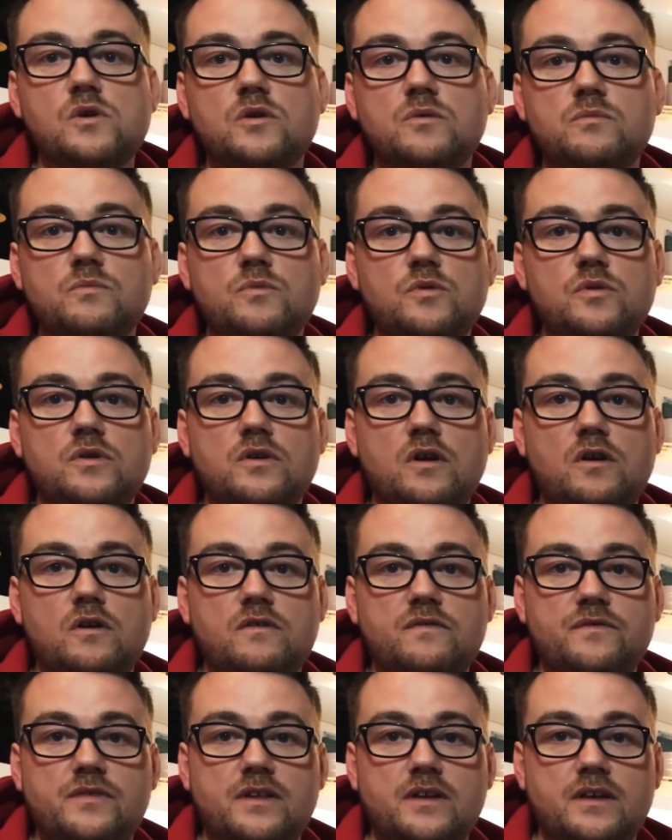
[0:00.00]
on more
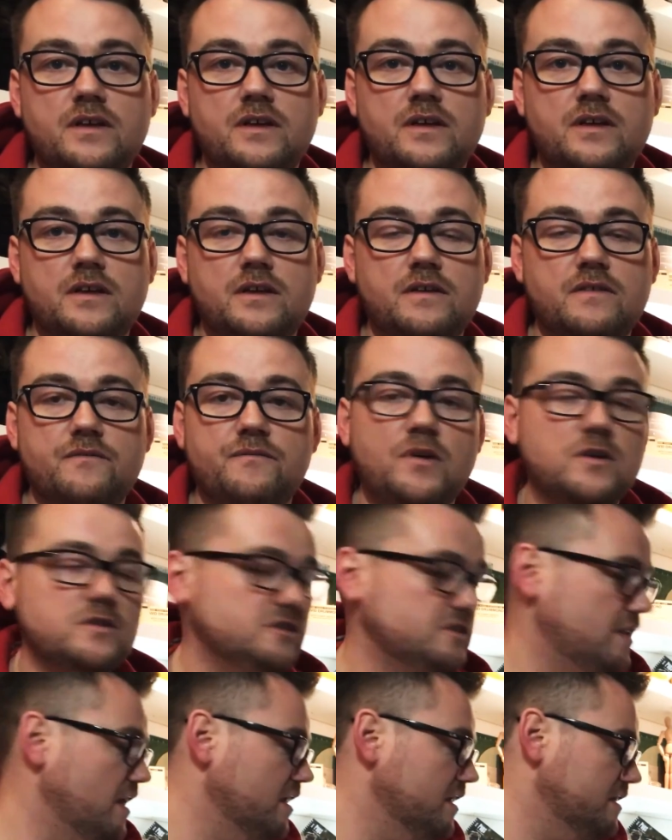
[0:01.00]
of the
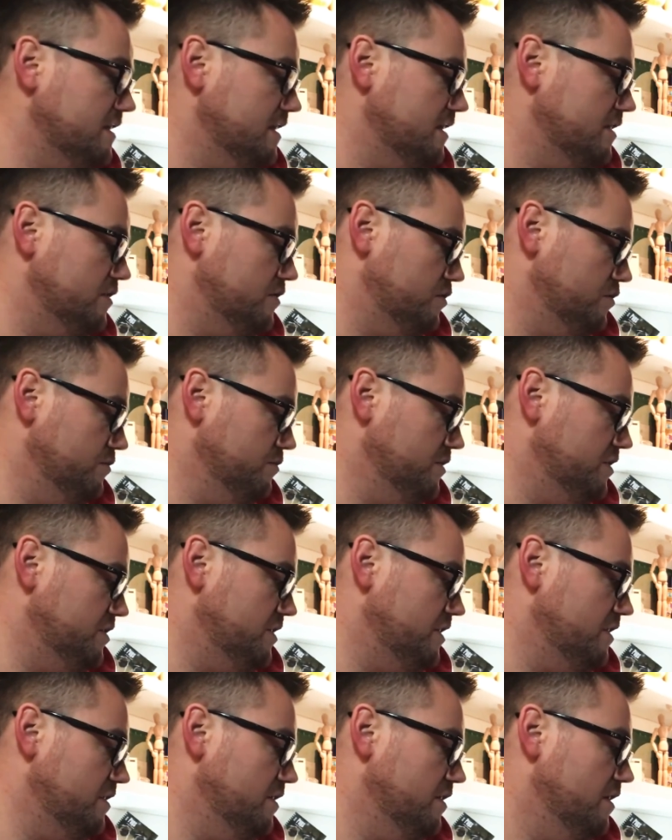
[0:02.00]
functionality of the sewing
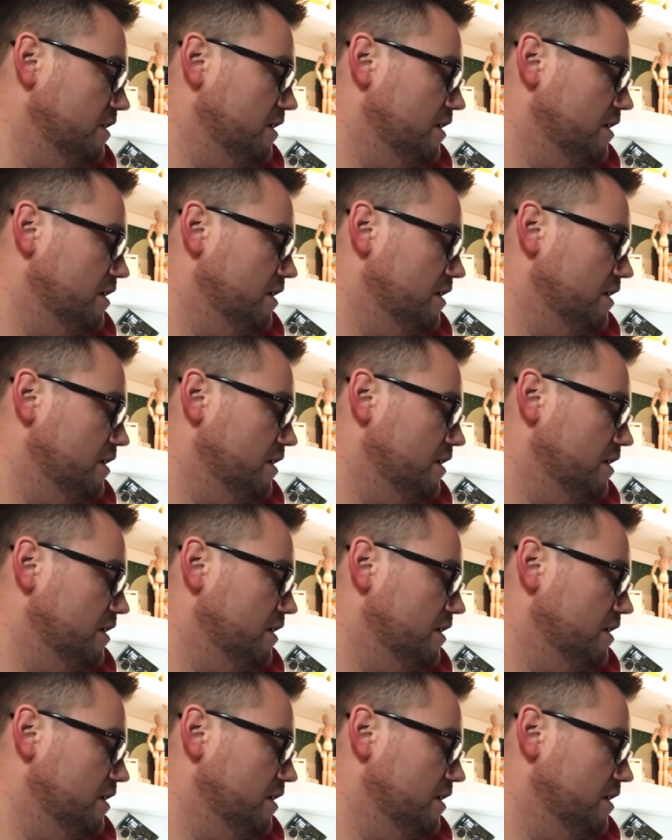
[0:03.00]
machine,